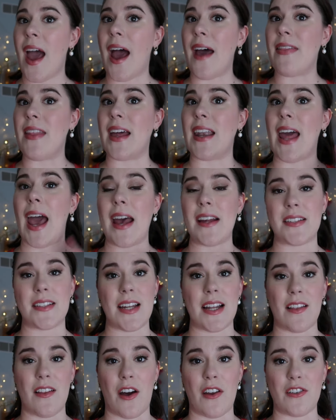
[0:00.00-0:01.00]
And then
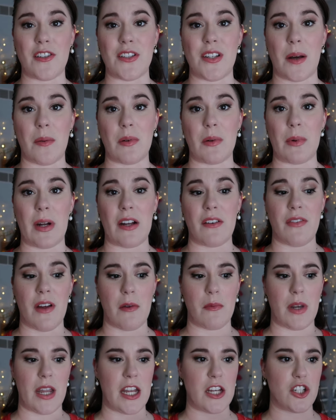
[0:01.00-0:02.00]
Estee Lauder Double Wear
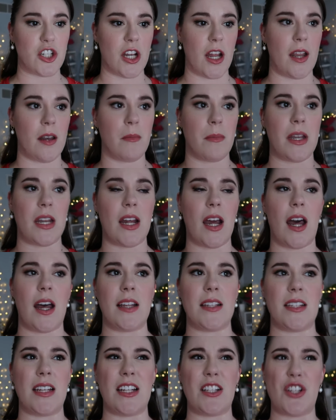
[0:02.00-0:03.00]
foundation
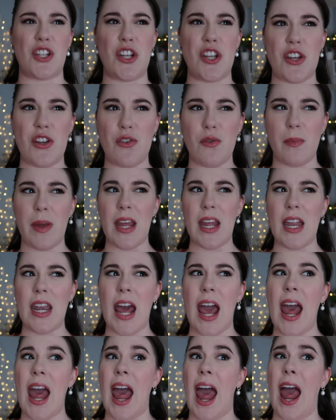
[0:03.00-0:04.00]
because it's humid